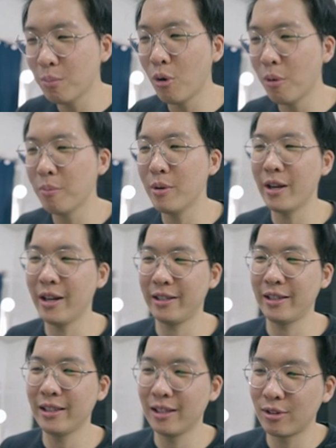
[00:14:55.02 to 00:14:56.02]
more meh
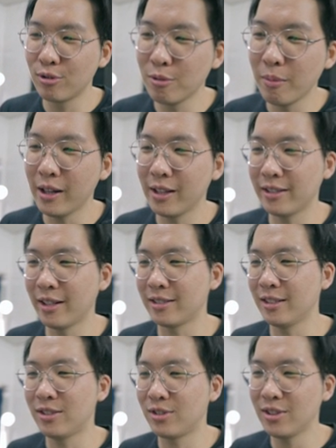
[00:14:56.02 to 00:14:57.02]
than the 2
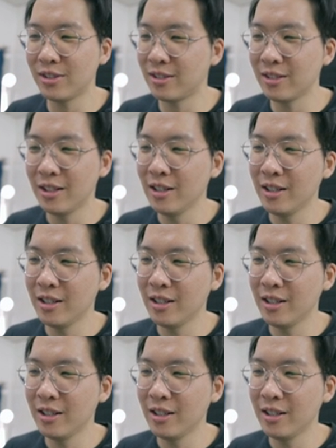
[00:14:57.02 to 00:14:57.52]
Malletechs. It's just,